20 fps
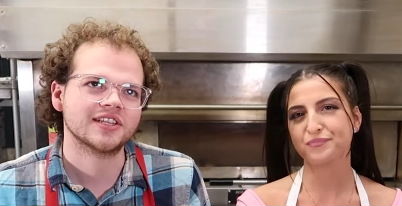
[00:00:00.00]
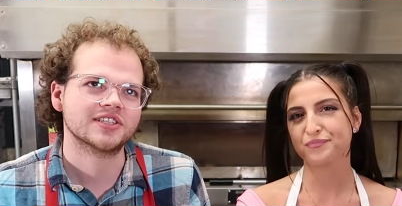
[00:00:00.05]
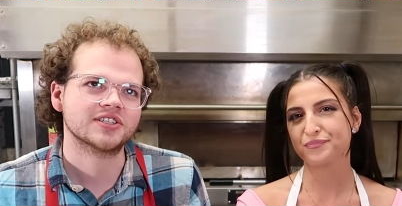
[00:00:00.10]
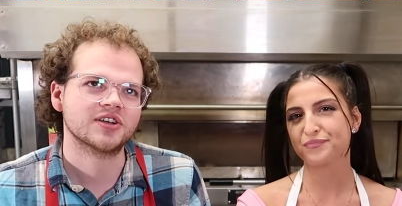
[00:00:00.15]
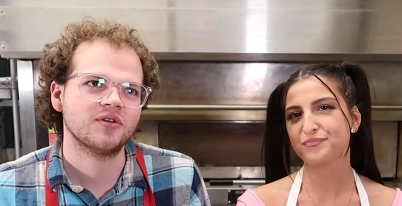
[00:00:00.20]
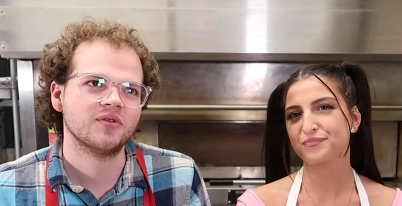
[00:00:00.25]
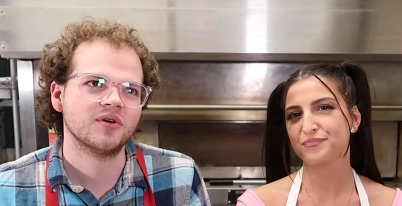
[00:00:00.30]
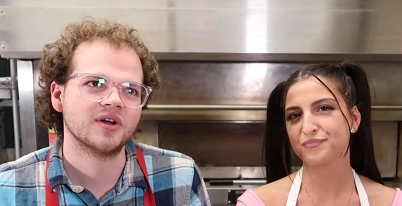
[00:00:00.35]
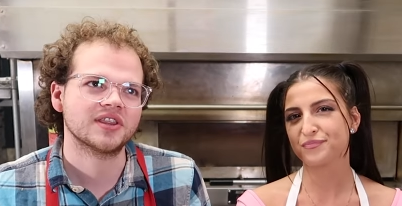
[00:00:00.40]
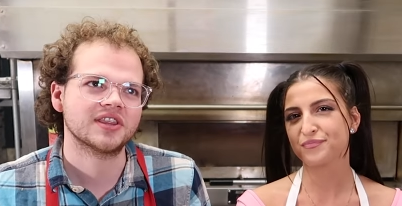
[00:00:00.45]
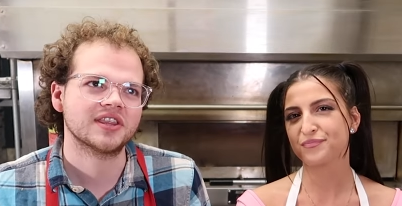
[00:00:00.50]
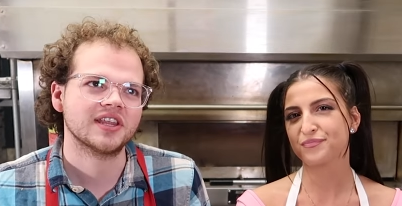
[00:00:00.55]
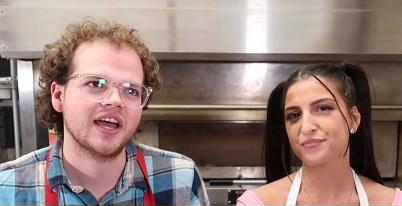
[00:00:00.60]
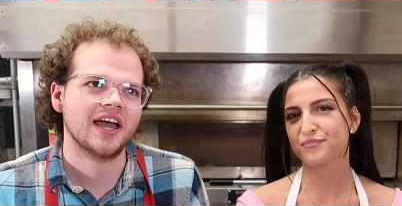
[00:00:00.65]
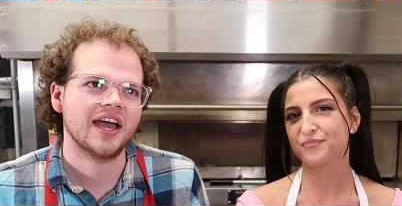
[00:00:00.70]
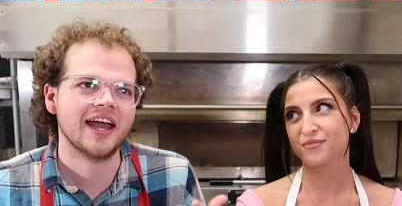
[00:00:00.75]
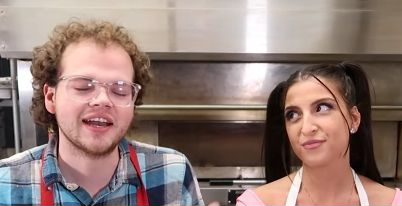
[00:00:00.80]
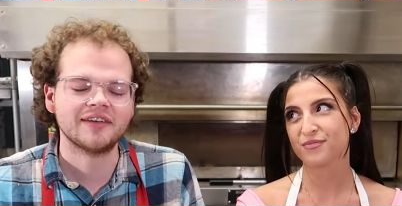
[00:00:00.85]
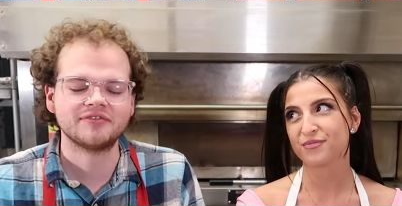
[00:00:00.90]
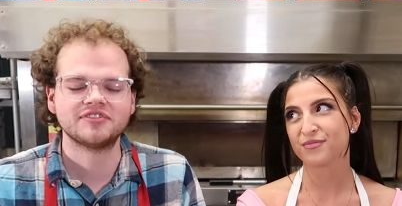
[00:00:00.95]
Speaker 1: let's go with
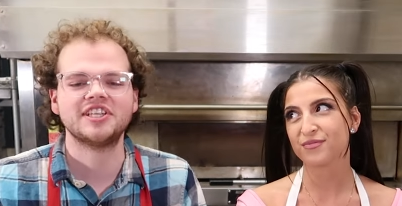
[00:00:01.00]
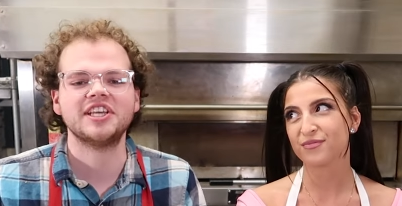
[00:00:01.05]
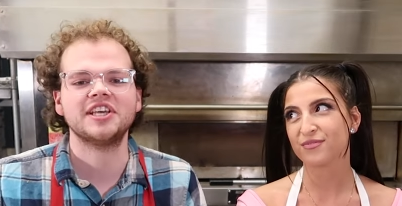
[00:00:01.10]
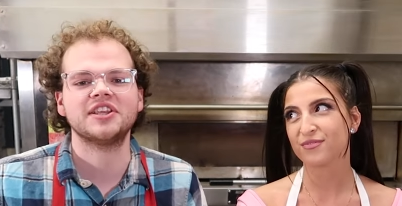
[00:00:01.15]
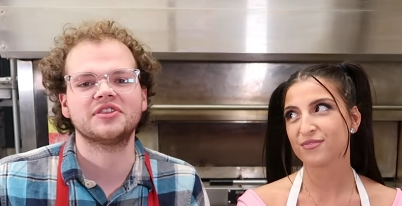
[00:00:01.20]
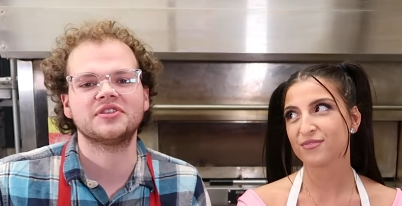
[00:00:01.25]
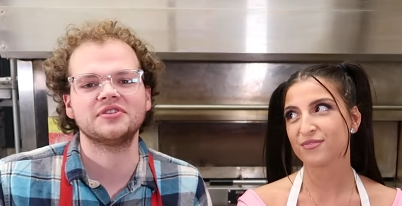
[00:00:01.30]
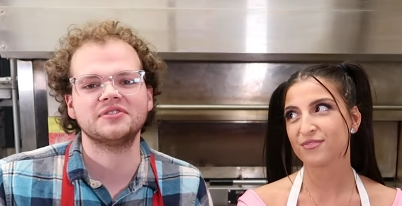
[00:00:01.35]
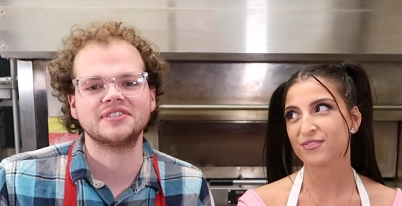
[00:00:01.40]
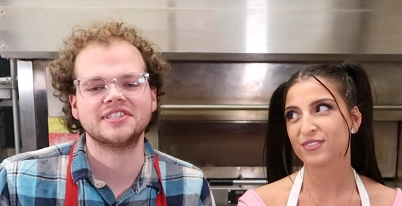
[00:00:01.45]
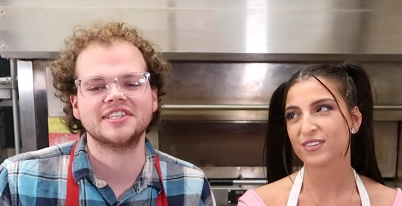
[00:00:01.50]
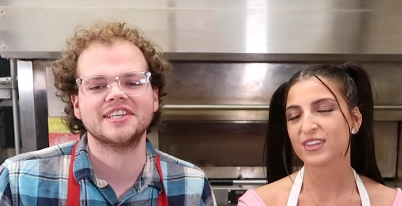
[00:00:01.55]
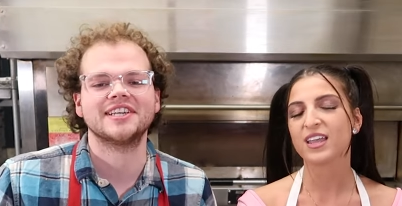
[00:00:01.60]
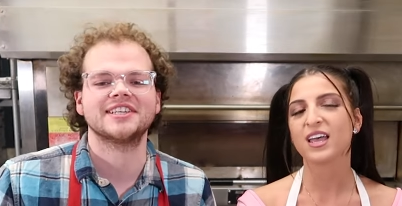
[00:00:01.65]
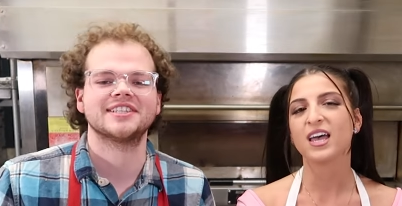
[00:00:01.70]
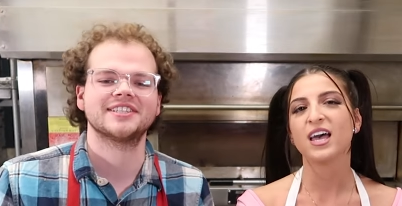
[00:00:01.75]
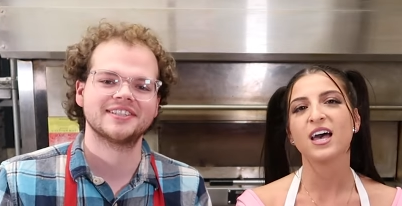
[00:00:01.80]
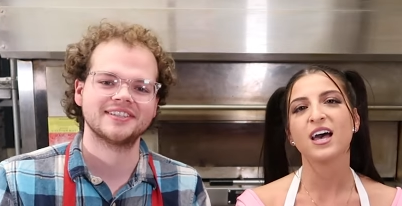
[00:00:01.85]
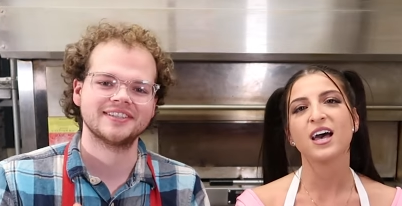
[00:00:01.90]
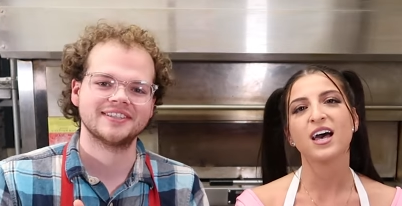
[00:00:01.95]
NFT
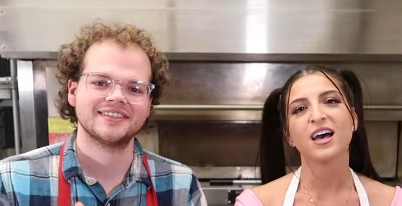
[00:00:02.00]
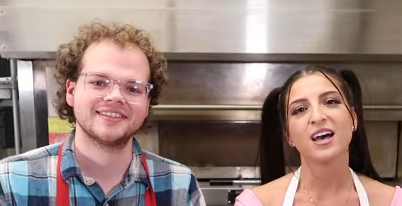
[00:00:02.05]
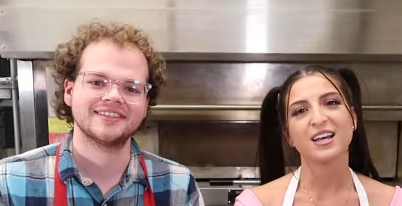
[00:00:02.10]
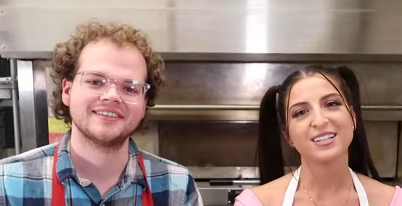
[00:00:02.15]
enthusiast.